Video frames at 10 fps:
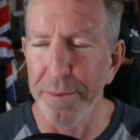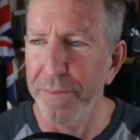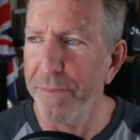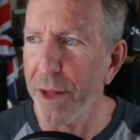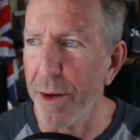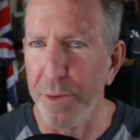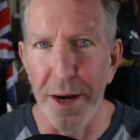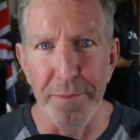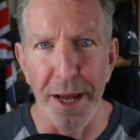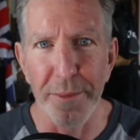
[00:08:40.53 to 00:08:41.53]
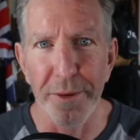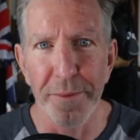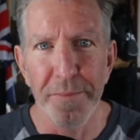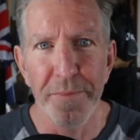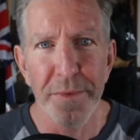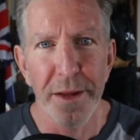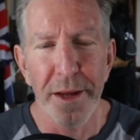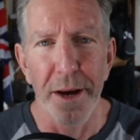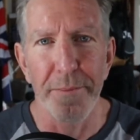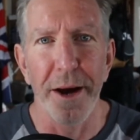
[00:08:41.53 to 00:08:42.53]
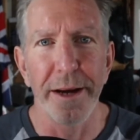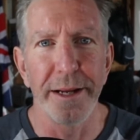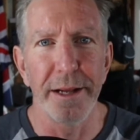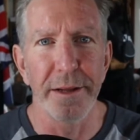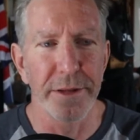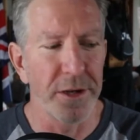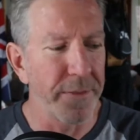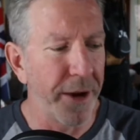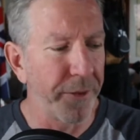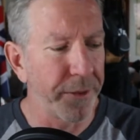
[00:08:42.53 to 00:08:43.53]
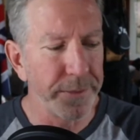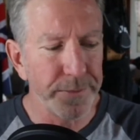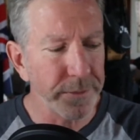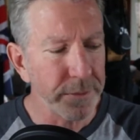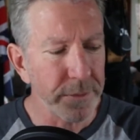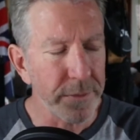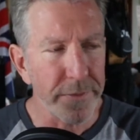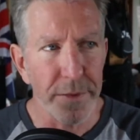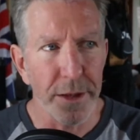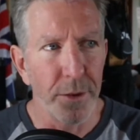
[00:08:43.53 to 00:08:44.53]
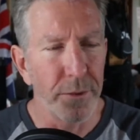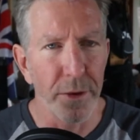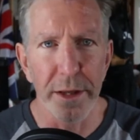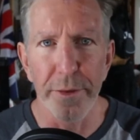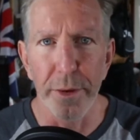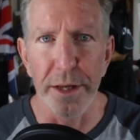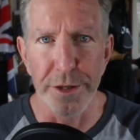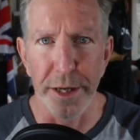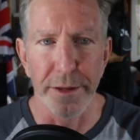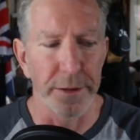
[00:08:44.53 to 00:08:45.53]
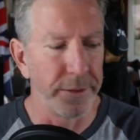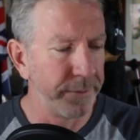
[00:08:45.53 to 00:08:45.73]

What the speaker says: not quite maple, pine needles in your mouth. Really, really gentle.